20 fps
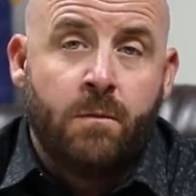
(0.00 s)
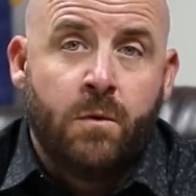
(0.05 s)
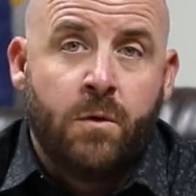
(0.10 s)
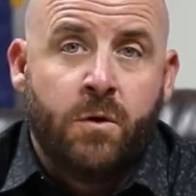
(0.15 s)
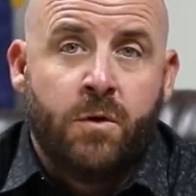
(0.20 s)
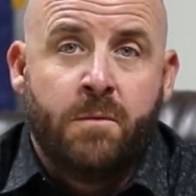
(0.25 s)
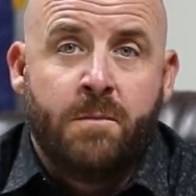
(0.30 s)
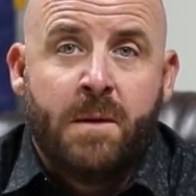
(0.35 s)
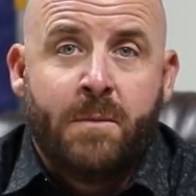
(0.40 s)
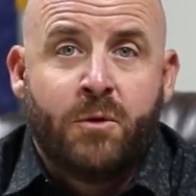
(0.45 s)

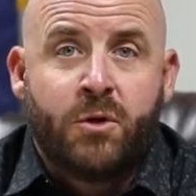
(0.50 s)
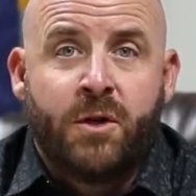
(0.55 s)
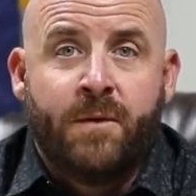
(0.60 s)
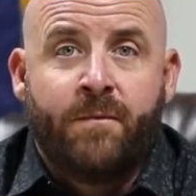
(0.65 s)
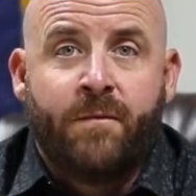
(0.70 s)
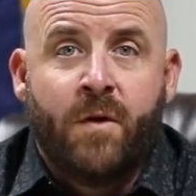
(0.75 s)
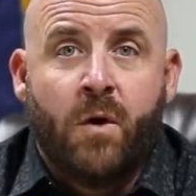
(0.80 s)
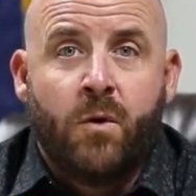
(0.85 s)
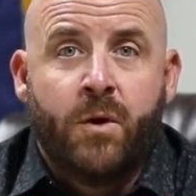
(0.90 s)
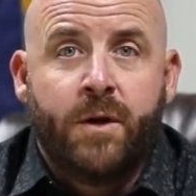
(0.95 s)
You, the membership,
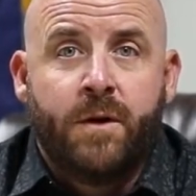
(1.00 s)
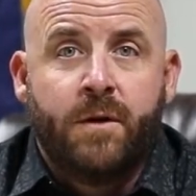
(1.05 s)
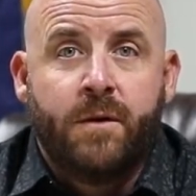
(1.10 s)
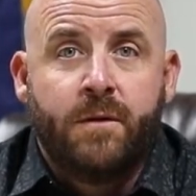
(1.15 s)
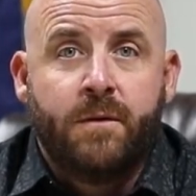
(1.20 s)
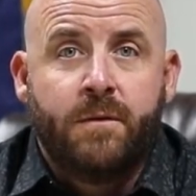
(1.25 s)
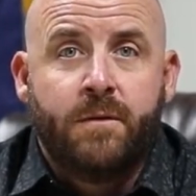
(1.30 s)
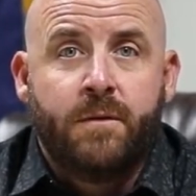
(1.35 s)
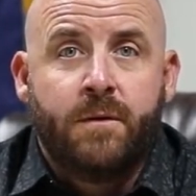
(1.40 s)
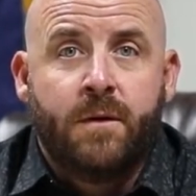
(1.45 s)
voted.
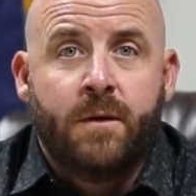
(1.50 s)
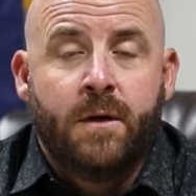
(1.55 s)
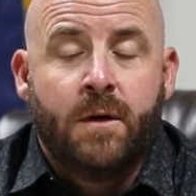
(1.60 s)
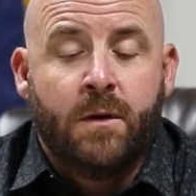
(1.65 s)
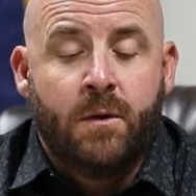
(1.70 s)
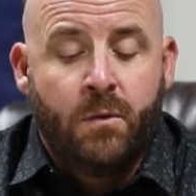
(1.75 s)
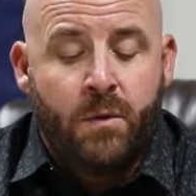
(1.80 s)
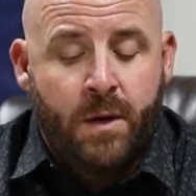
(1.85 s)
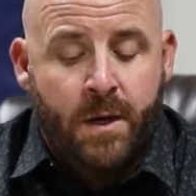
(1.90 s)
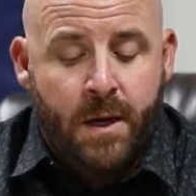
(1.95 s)

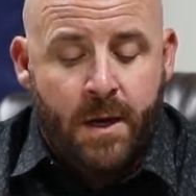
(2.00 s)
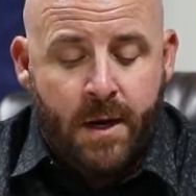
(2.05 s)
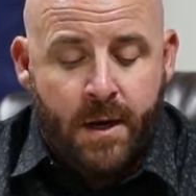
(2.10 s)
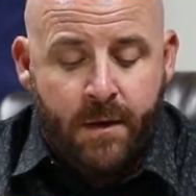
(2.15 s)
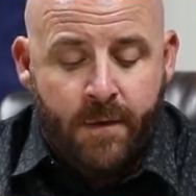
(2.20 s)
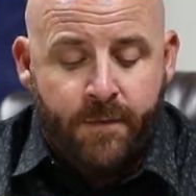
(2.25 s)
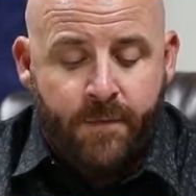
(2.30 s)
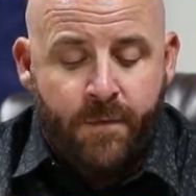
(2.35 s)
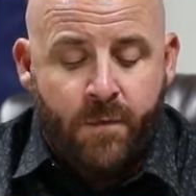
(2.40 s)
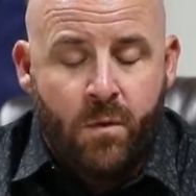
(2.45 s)
We
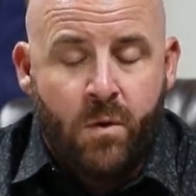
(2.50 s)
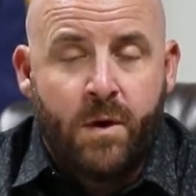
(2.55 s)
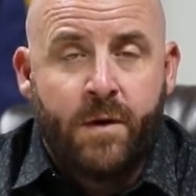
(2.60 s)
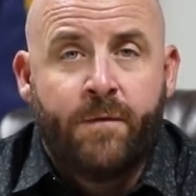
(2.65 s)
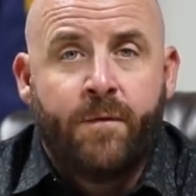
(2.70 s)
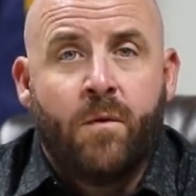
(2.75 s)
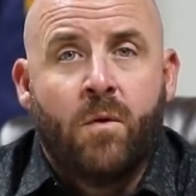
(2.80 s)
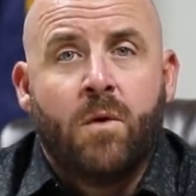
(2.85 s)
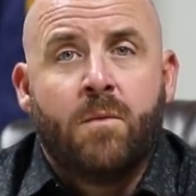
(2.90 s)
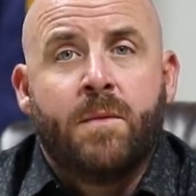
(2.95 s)
had
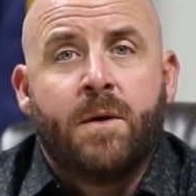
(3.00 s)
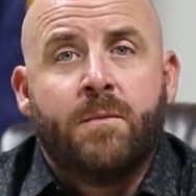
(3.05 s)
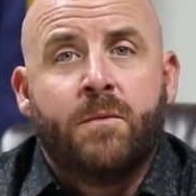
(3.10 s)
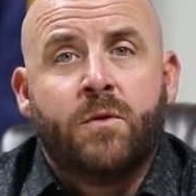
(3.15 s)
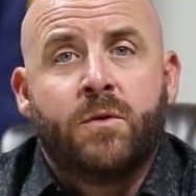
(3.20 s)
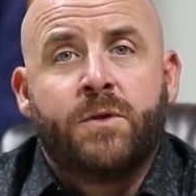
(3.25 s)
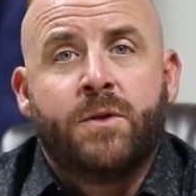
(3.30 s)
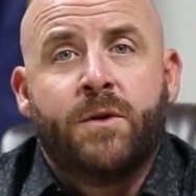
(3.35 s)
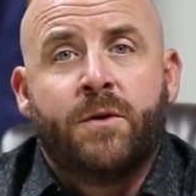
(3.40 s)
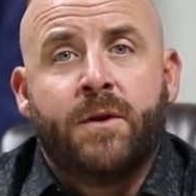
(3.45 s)
44
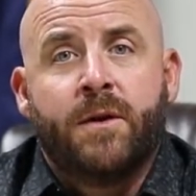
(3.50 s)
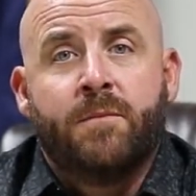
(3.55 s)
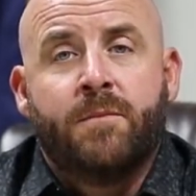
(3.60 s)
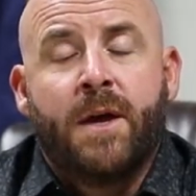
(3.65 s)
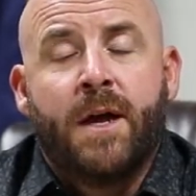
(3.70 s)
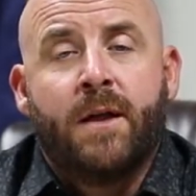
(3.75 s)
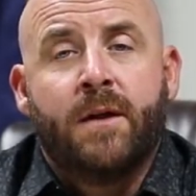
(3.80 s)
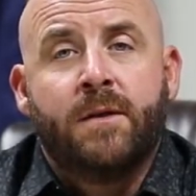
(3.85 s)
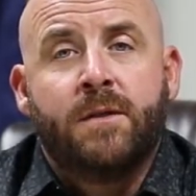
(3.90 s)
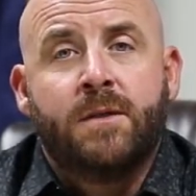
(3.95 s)
members turn in
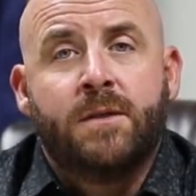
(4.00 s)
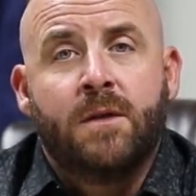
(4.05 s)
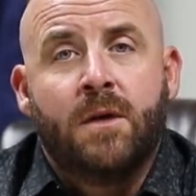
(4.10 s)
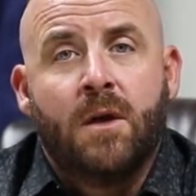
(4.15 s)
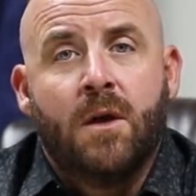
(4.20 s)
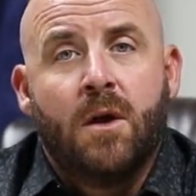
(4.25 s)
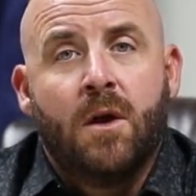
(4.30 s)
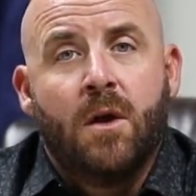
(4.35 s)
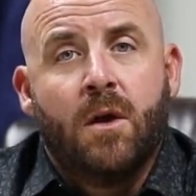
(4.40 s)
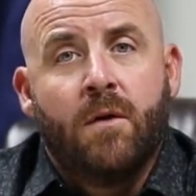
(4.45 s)
ballots,
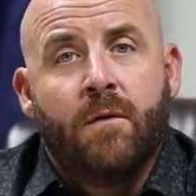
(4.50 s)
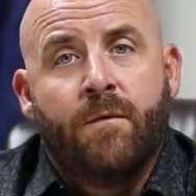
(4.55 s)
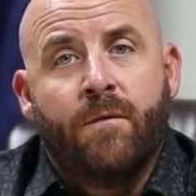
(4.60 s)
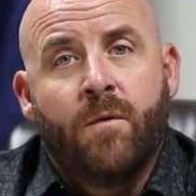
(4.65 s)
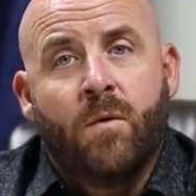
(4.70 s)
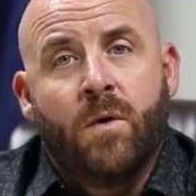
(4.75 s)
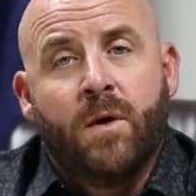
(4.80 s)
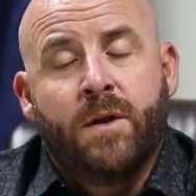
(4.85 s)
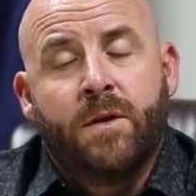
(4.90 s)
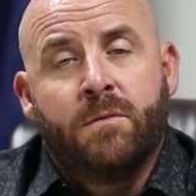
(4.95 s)

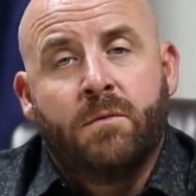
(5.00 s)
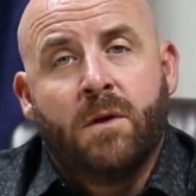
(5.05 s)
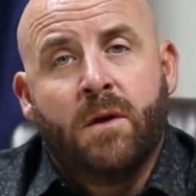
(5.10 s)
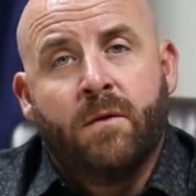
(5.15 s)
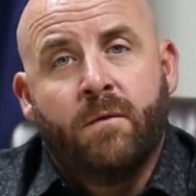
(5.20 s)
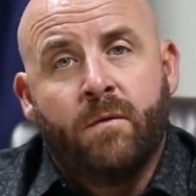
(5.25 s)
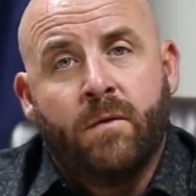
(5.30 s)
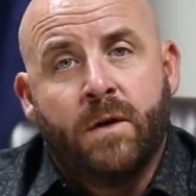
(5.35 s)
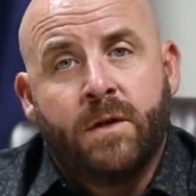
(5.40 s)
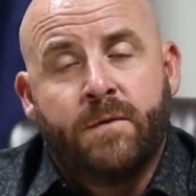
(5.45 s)
43
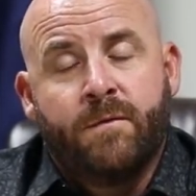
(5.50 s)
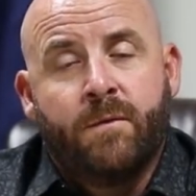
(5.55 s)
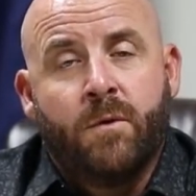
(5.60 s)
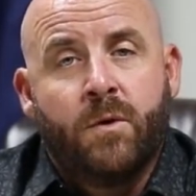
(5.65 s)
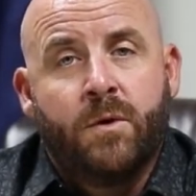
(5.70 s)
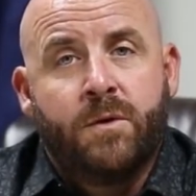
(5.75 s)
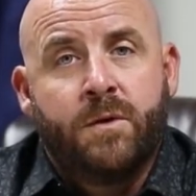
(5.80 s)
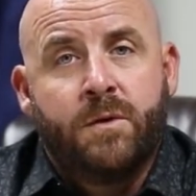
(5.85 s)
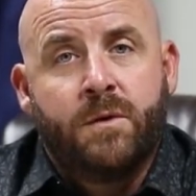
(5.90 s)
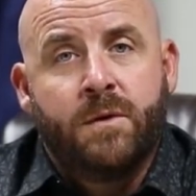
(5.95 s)
of which
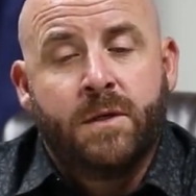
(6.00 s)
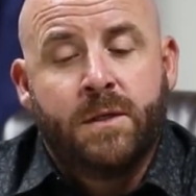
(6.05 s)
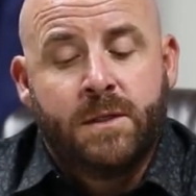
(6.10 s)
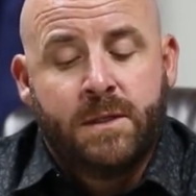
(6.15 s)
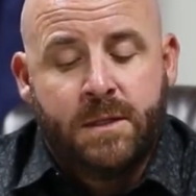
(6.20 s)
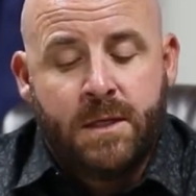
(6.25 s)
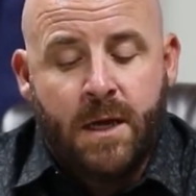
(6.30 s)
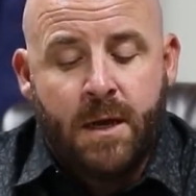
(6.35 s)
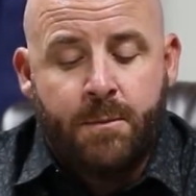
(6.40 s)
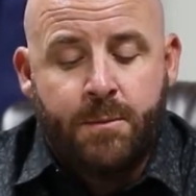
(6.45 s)
voted to
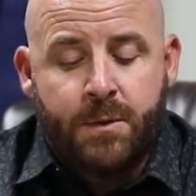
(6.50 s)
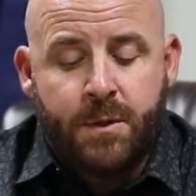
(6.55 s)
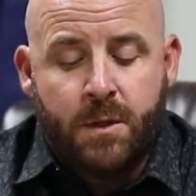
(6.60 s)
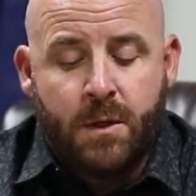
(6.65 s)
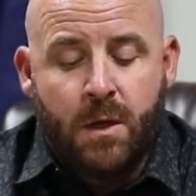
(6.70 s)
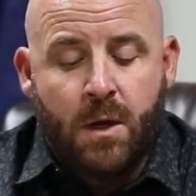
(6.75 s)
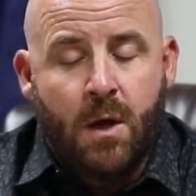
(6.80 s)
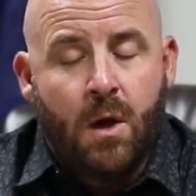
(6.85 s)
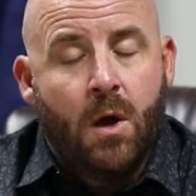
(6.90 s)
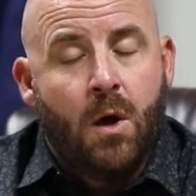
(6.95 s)
accept,
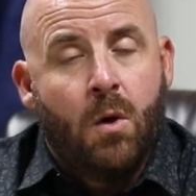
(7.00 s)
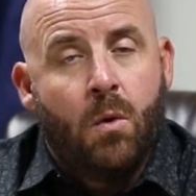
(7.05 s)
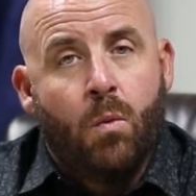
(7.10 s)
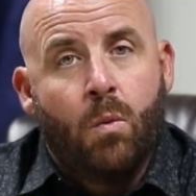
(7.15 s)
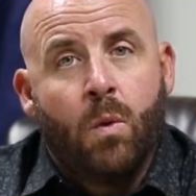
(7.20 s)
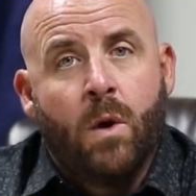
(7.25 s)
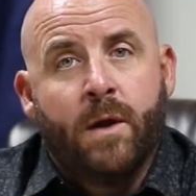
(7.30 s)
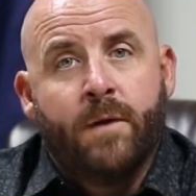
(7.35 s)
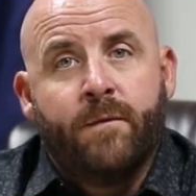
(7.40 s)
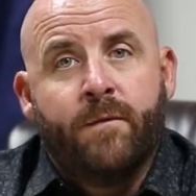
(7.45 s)

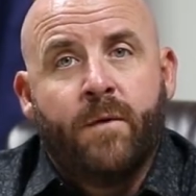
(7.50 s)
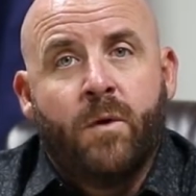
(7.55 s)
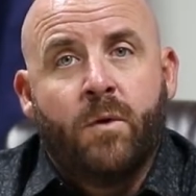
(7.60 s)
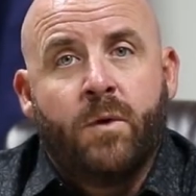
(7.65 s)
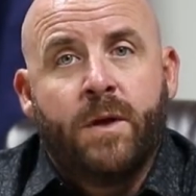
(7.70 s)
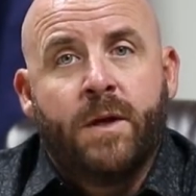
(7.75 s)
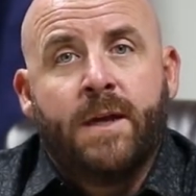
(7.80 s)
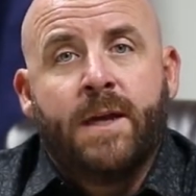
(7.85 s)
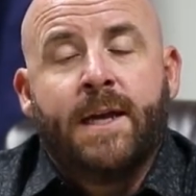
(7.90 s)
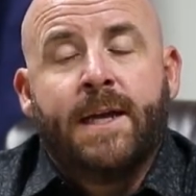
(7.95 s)
1
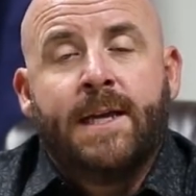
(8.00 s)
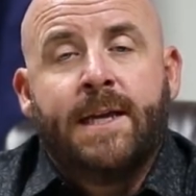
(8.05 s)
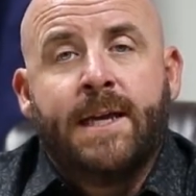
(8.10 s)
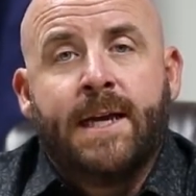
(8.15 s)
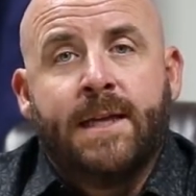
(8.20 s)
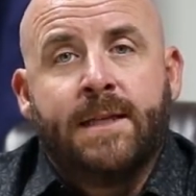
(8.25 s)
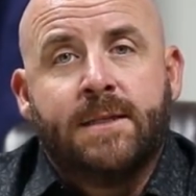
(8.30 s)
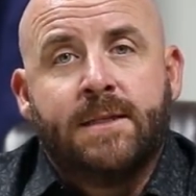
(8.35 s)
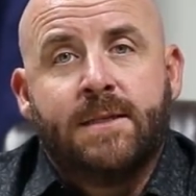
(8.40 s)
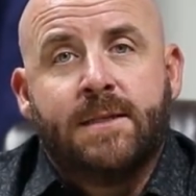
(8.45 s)
voted
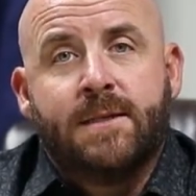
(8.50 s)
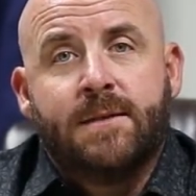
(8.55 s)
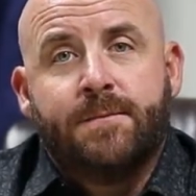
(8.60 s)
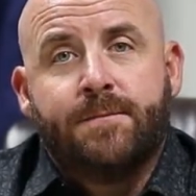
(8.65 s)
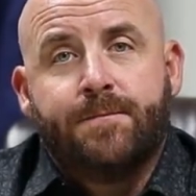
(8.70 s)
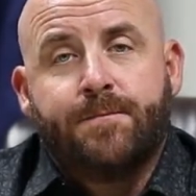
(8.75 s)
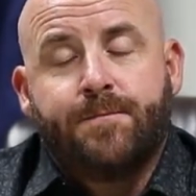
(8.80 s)
against.